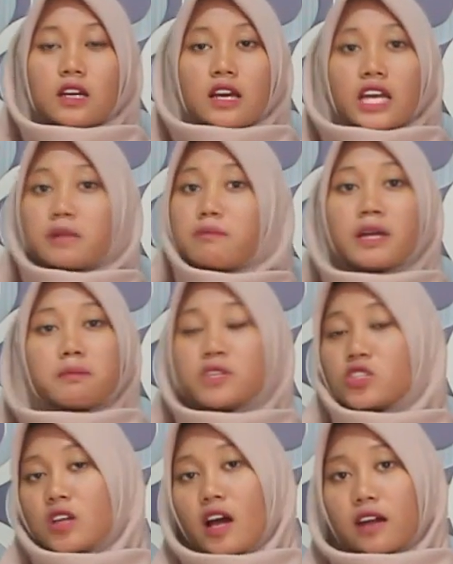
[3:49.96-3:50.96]
It made me
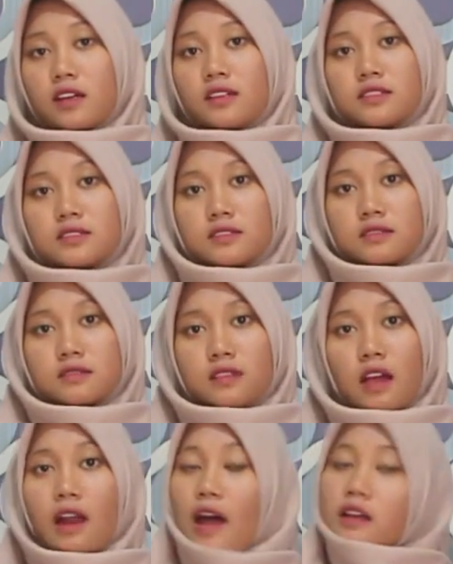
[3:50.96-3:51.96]
shy
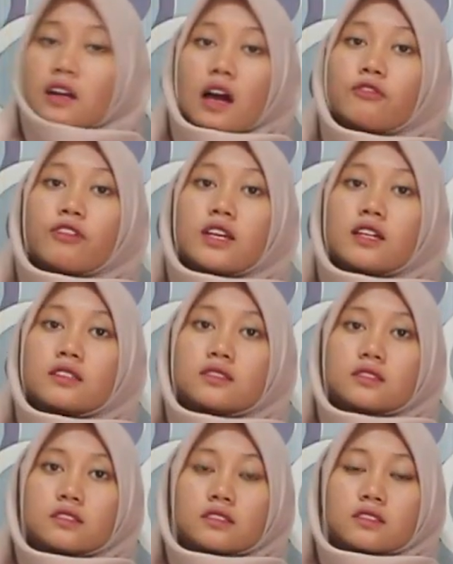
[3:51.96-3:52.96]
and unconfident
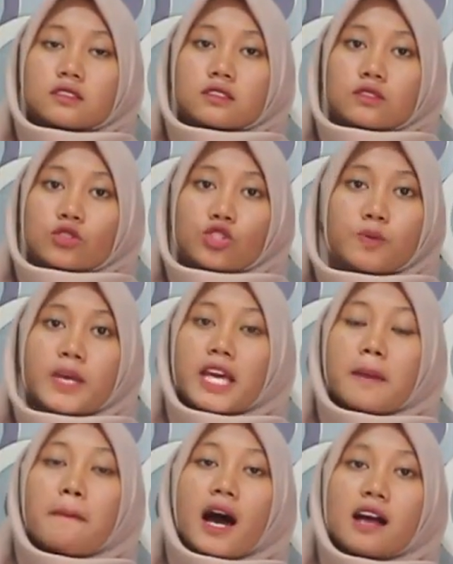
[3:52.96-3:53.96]
to speak
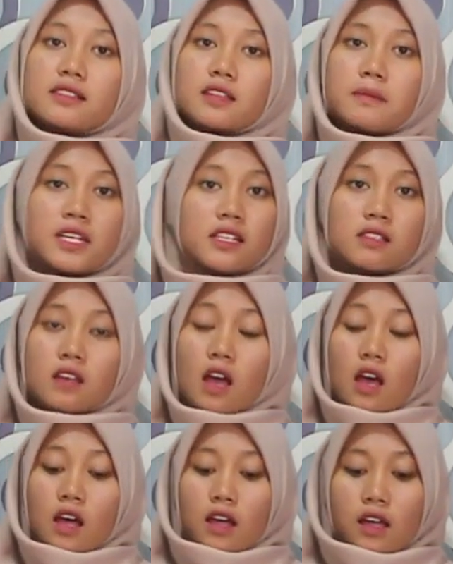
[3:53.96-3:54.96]
in Bahasa because
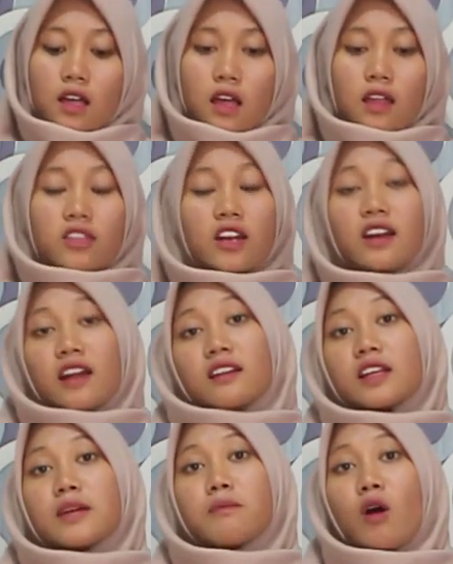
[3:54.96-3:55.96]
they
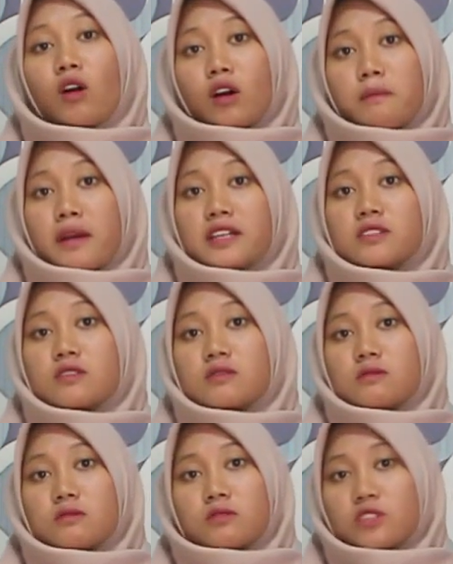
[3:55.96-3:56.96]
rarely mock on my
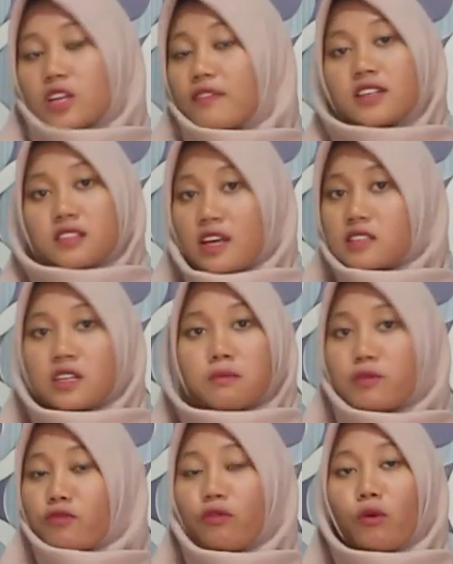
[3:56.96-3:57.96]
Japanese accent
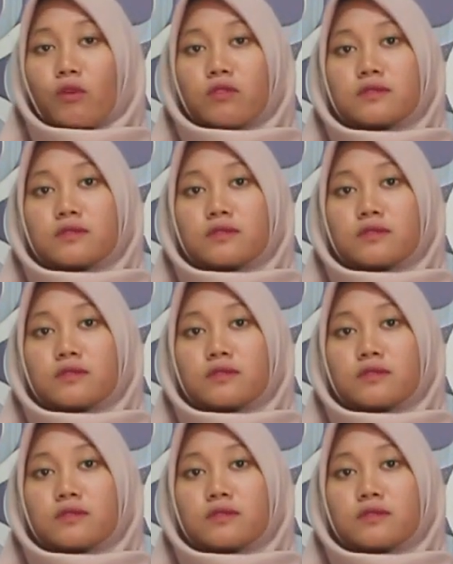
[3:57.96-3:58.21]
before.